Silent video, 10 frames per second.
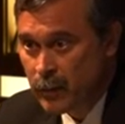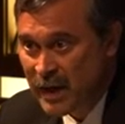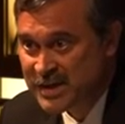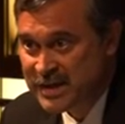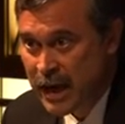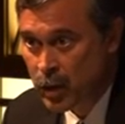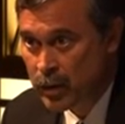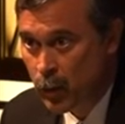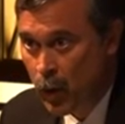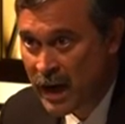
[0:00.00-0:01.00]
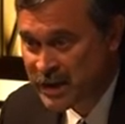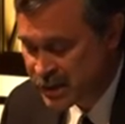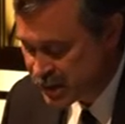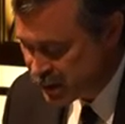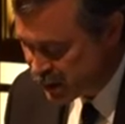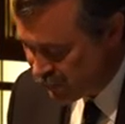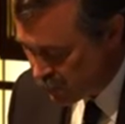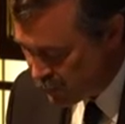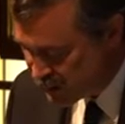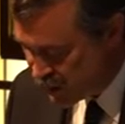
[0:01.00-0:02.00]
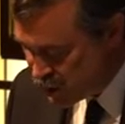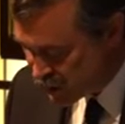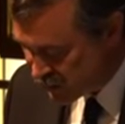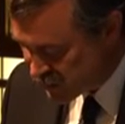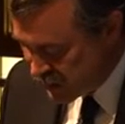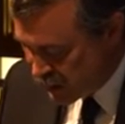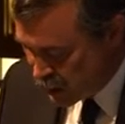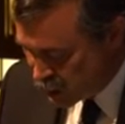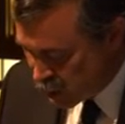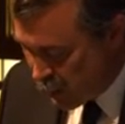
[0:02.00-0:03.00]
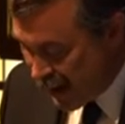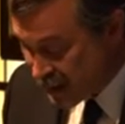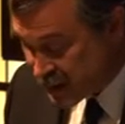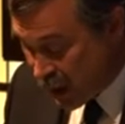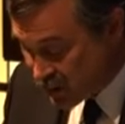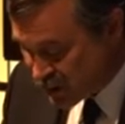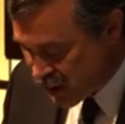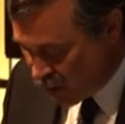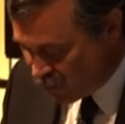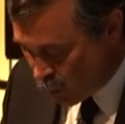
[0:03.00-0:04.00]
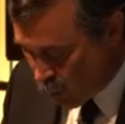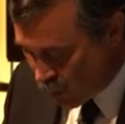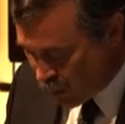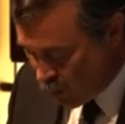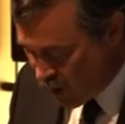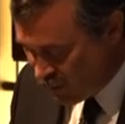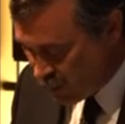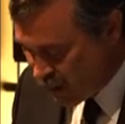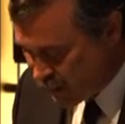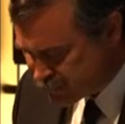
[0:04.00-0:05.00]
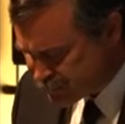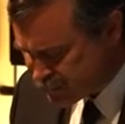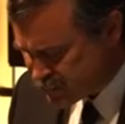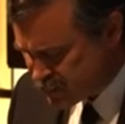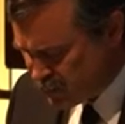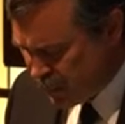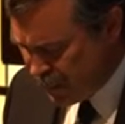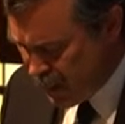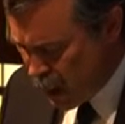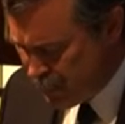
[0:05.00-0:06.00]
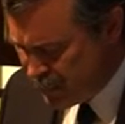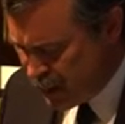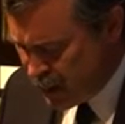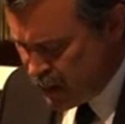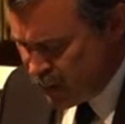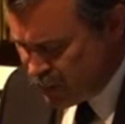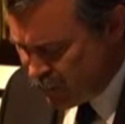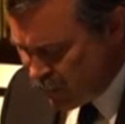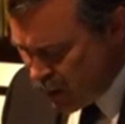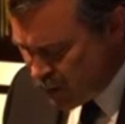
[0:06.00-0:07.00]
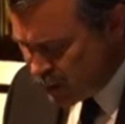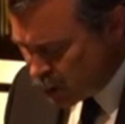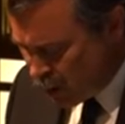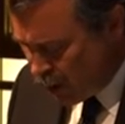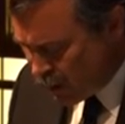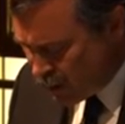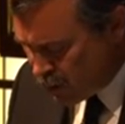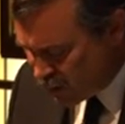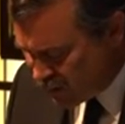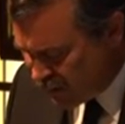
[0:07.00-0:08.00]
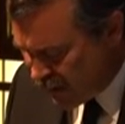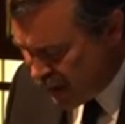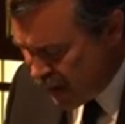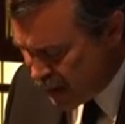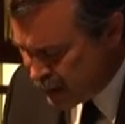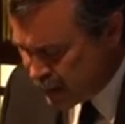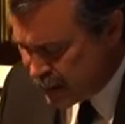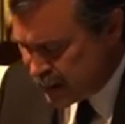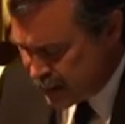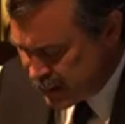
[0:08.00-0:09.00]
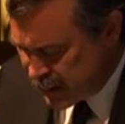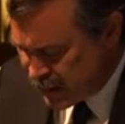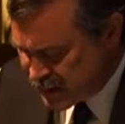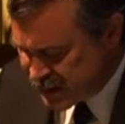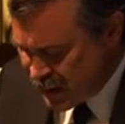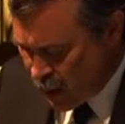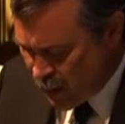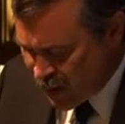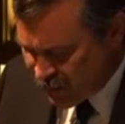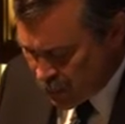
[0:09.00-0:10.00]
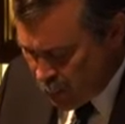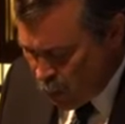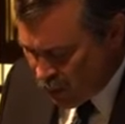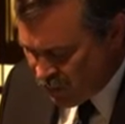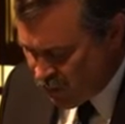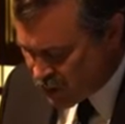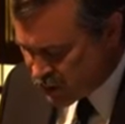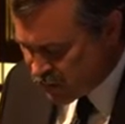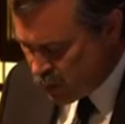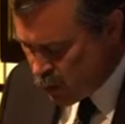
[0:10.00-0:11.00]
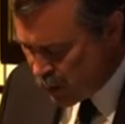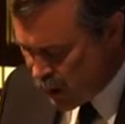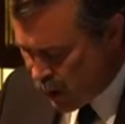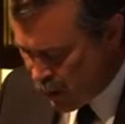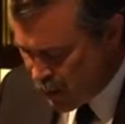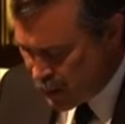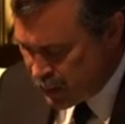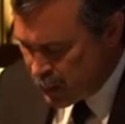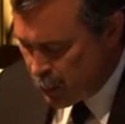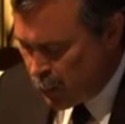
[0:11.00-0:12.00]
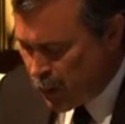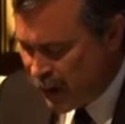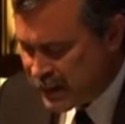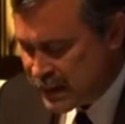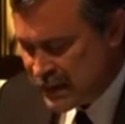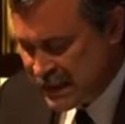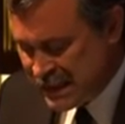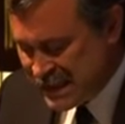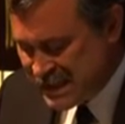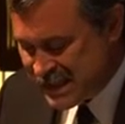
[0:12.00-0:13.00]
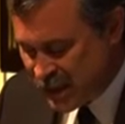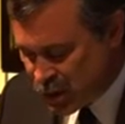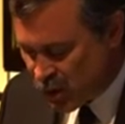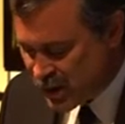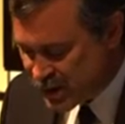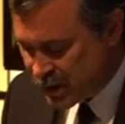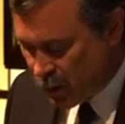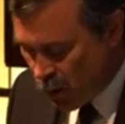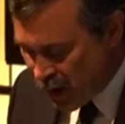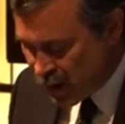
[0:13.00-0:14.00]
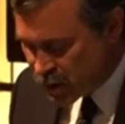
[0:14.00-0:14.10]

Best talent rises to different positions. So banks ourselves are working away from that. It's a very good article to say, hey, CRA is an important function of who we are, but is it addressing the right